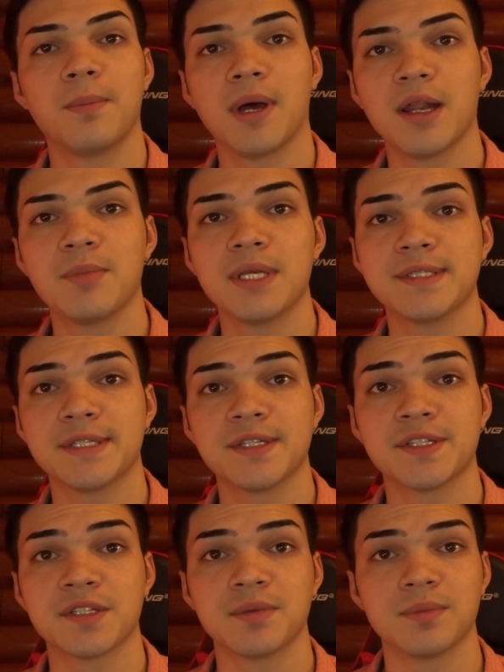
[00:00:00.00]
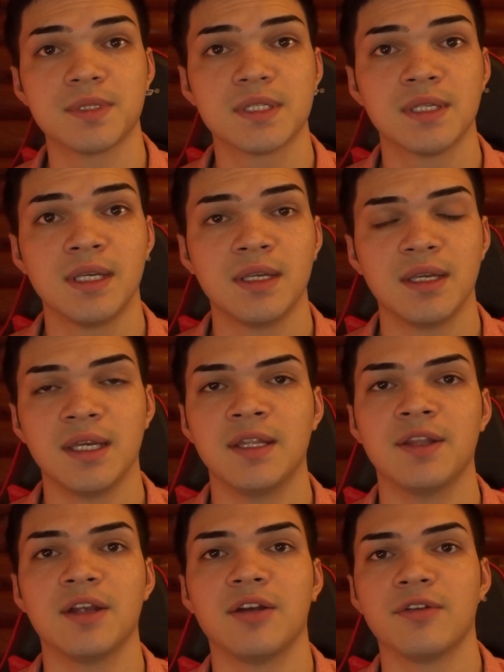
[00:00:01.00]
pod-based systems
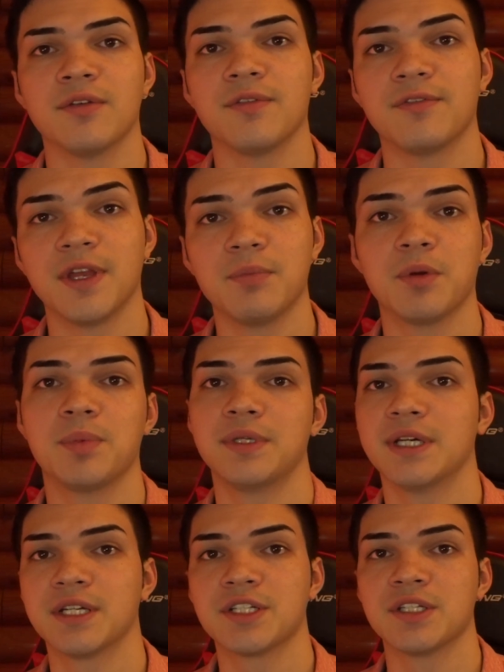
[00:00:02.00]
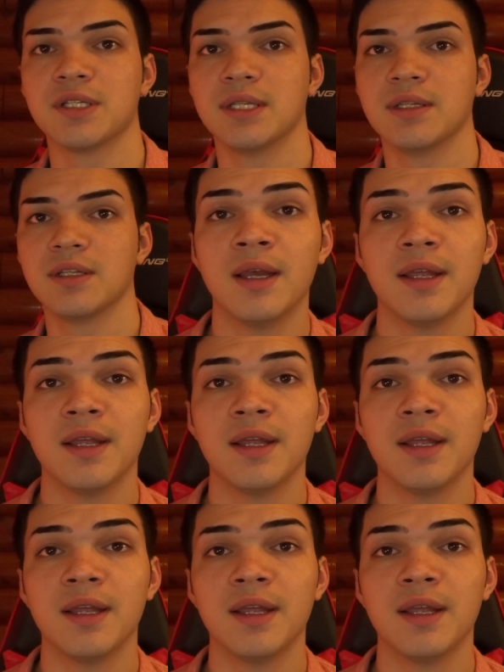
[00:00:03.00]
in their vapor production.